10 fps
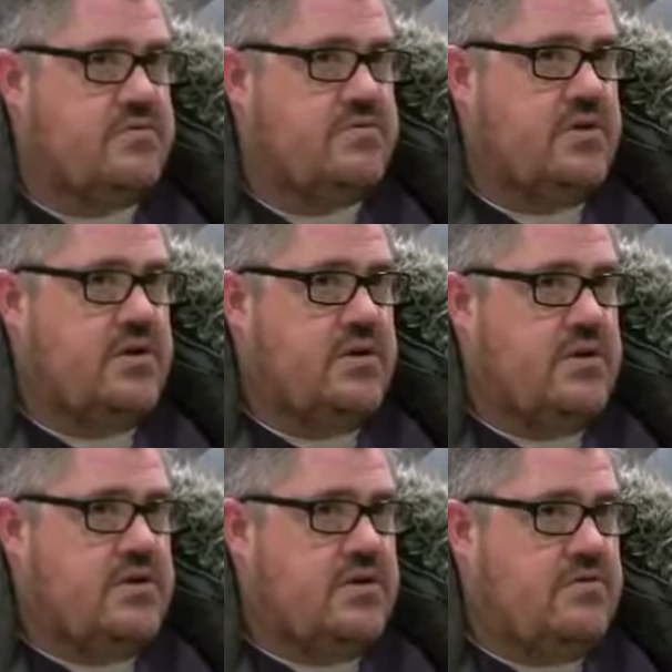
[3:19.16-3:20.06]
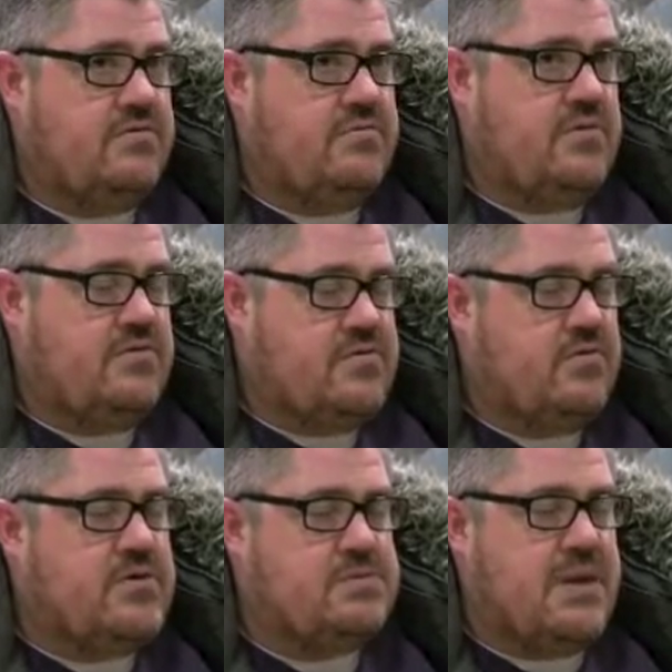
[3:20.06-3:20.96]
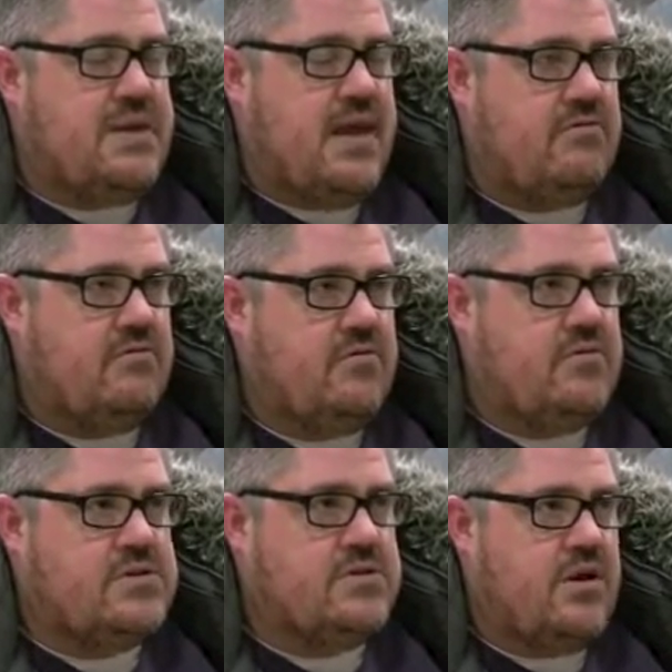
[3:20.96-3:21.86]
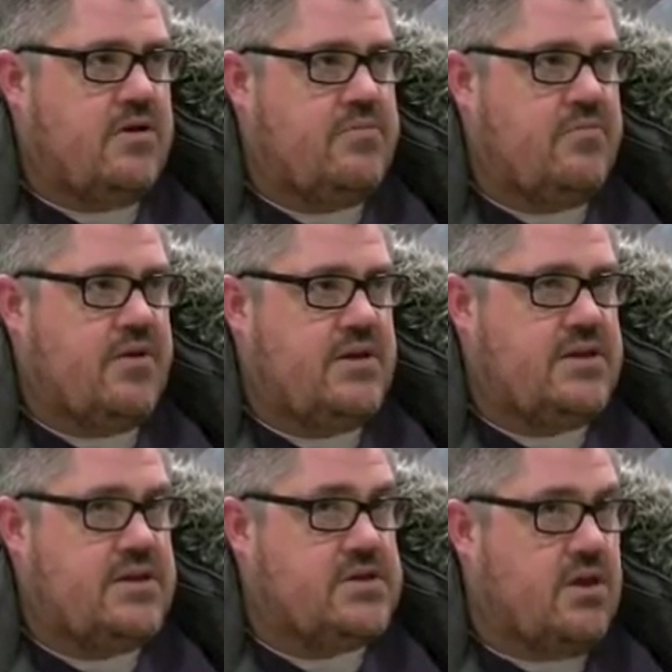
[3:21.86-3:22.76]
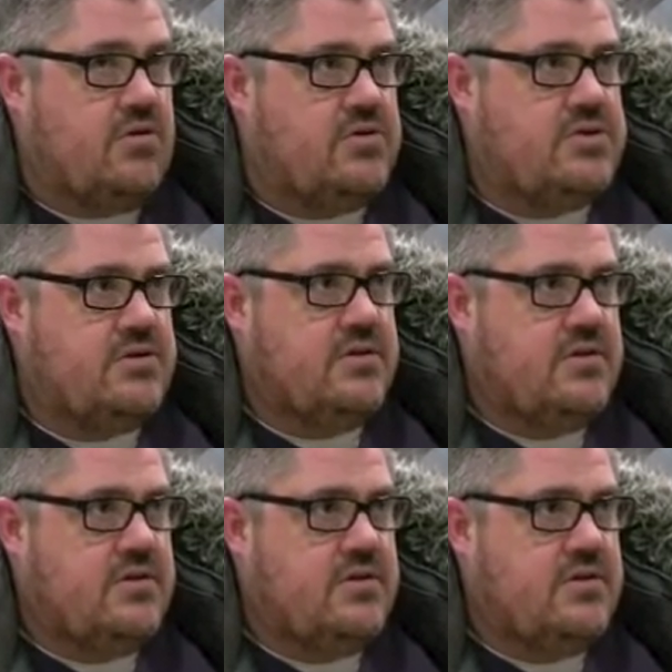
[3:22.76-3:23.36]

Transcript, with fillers: who've, who've, who've always been there, who've always kind of provided this odd,